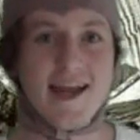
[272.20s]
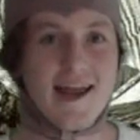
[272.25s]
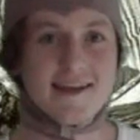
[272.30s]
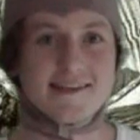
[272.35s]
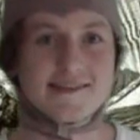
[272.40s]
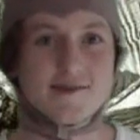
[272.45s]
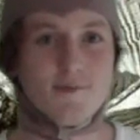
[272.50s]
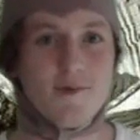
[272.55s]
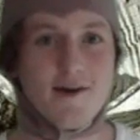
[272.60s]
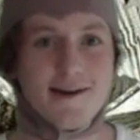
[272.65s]
like
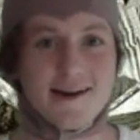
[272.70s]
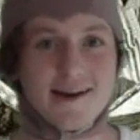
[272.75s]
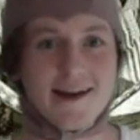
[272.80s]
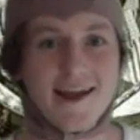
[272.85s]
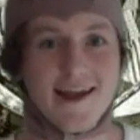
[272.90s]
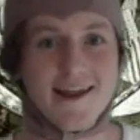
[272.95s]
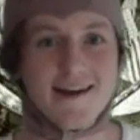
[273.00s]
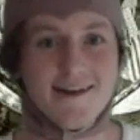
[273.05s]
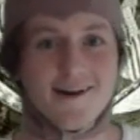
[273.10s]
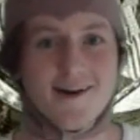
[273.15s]
Alice in
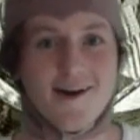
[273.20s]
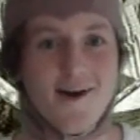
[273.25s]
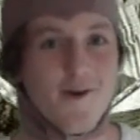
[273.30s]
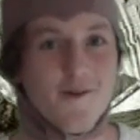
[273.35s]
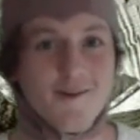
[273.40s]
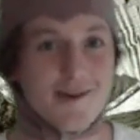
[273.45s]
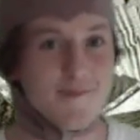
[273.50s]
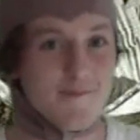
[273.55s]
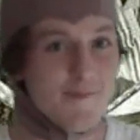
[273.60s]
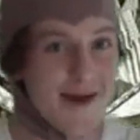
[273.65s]
Wonderland,
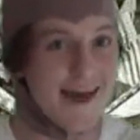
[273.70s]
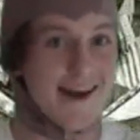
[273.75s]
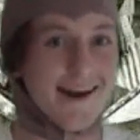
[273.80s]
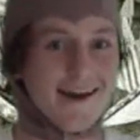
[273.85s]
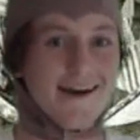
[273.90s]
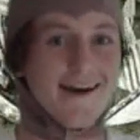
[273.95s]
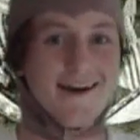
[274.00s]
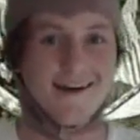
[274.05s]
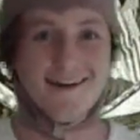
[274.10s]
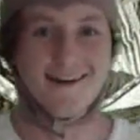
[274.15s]
only
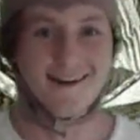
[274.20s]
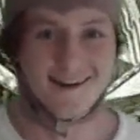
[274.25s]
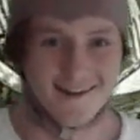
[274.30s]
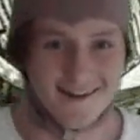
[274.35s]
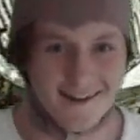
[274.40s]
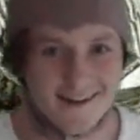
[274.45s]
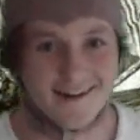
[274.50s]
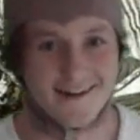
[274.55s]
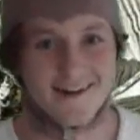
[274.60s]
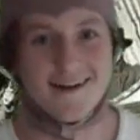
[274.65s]
better!
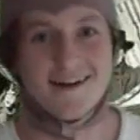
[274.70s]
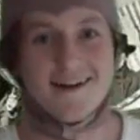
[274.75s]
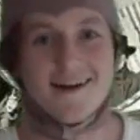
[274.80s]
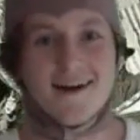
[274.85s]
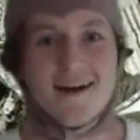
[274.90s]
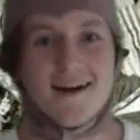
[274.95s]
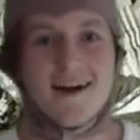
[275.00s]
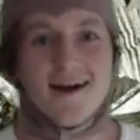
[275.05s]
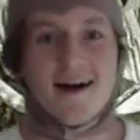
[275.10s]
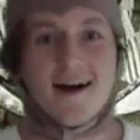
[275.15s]

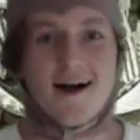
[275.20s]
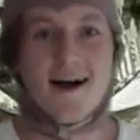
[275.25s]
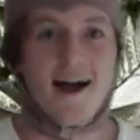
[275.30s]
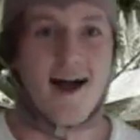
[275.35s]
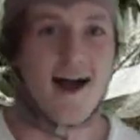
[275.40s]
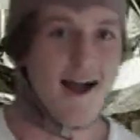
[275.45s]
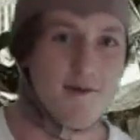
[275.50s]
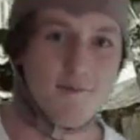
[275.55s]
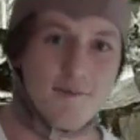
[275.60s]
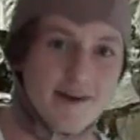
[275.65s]

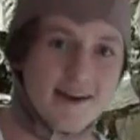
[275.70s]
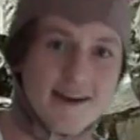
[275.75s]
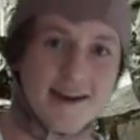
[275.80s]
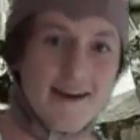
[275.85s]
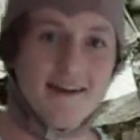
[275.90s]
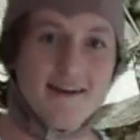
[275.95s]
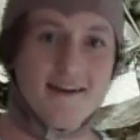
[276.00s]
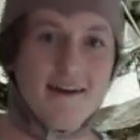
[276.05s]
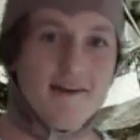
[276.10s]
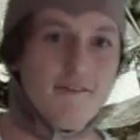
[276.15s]
I'm the
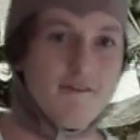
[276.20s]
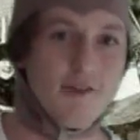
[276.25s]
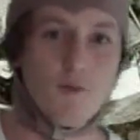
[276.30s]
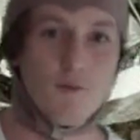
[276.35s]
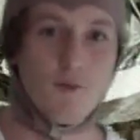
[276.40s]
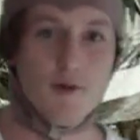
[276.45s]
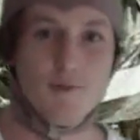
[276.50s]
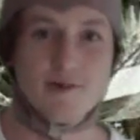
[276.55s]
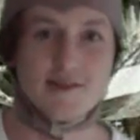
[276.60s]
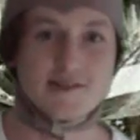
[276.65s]
leader of the
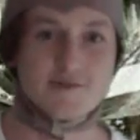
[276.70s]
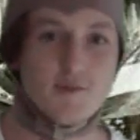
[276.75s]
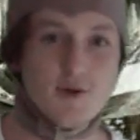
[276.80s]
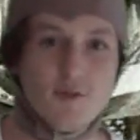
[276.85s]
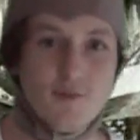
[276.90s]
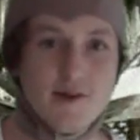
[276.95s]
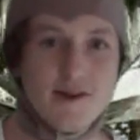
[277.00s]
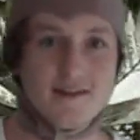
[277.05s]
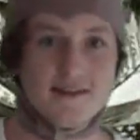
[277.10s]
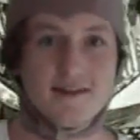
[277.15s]
women's
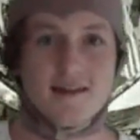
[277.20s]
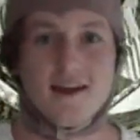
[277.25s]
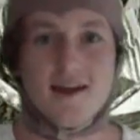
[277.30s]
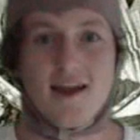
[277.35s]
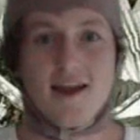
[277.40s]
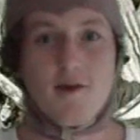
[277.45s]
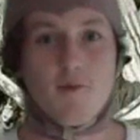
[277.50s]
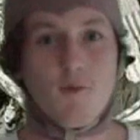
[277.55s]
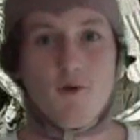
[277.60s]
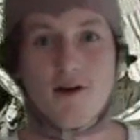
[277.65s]
movement
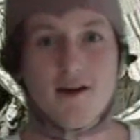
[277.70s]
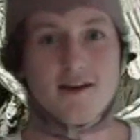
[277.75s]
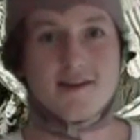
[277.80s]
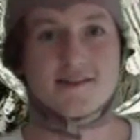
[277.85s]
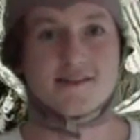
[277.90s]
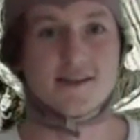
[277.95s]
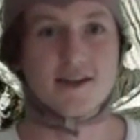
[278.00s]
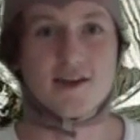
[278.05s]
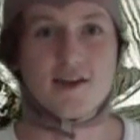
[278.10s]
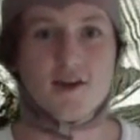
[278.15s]
and wanted to
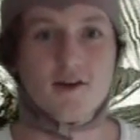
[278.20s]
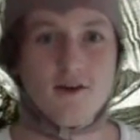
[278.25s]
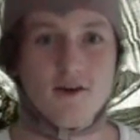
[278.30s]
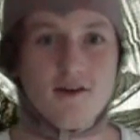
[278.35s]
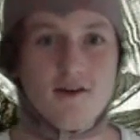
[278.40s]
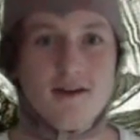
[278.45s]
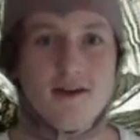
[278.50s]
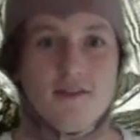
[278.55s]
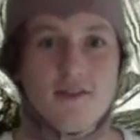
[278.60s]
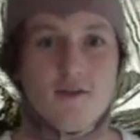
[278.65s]
secure
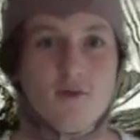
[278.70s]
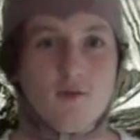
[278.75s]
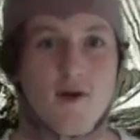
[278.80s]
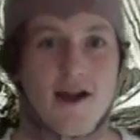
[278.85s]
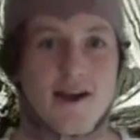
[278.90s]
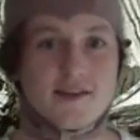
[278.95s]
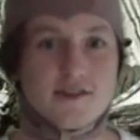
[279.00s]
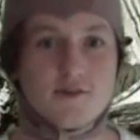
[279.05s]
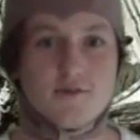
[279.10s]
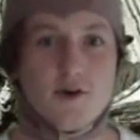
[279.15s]
the
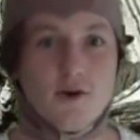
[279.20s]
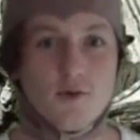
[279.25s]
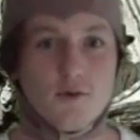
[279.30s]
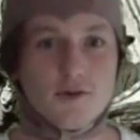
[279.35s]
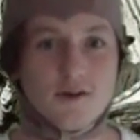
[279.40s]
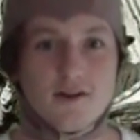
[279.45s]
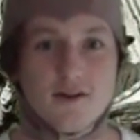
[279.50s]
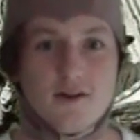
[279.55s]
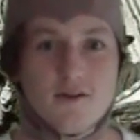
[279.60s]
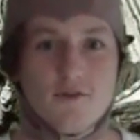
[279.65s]
right to vote
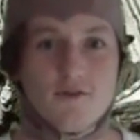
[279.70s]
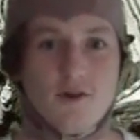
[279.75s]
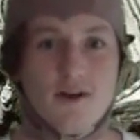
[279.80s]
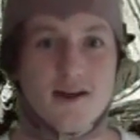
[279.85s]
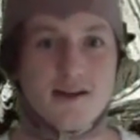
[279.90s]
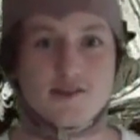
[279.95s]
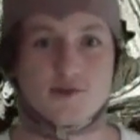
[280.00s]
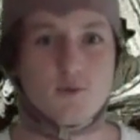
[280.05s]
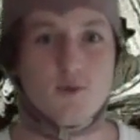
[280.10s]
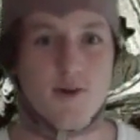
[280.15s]
for
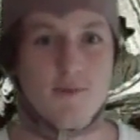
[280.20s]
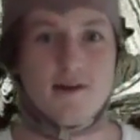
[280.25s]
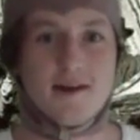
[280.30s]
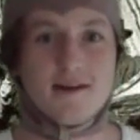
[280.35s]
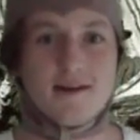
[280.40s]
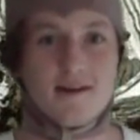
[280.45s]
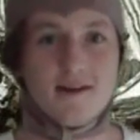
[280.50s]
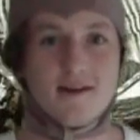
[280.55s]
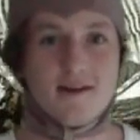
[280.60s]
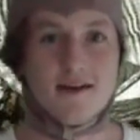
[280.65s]
us women.
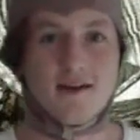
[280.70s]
